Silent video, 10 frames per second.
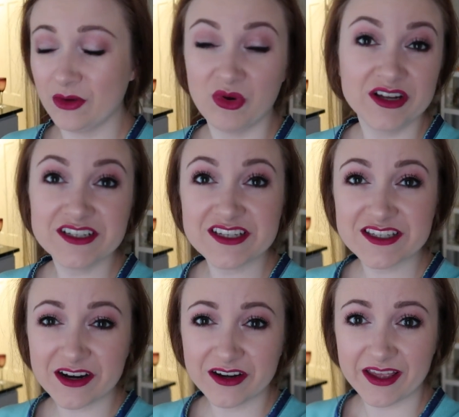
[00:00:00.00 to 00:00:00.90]
I wanted to
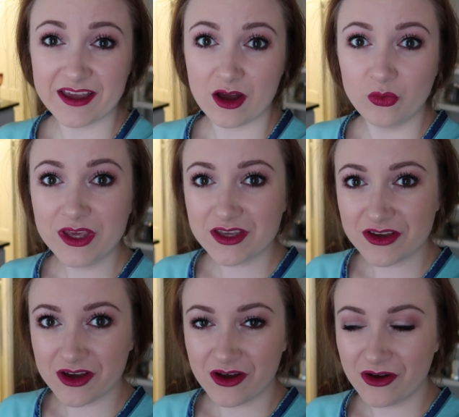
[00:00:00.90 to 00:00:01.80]
start like a week
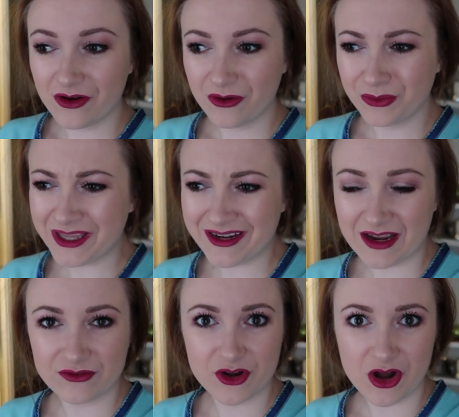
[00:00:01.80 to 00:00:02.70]
and a
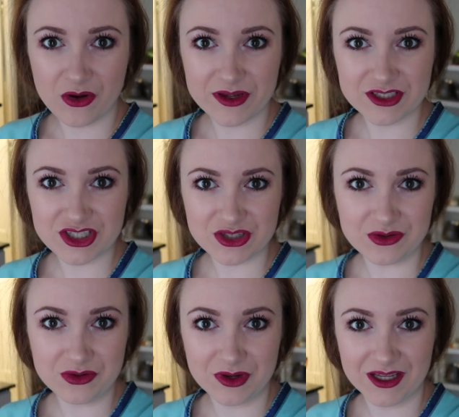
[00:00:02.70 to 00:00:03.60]
half ago and
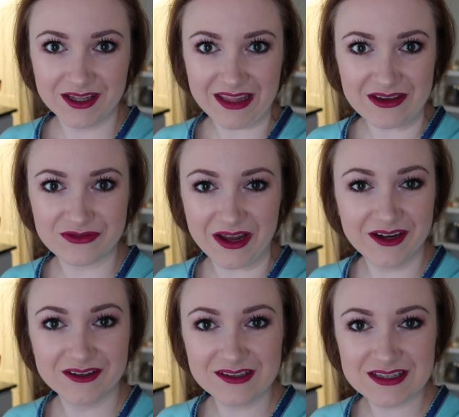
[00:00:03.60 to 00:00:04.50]
do like
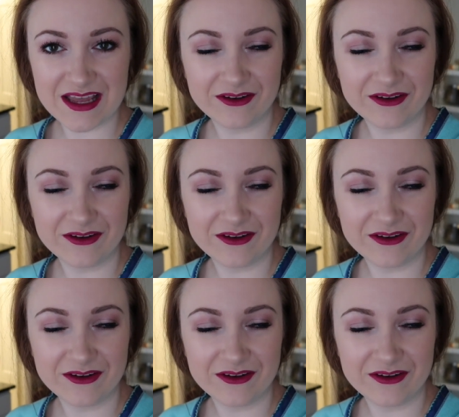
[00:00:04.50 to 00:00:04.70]
finals.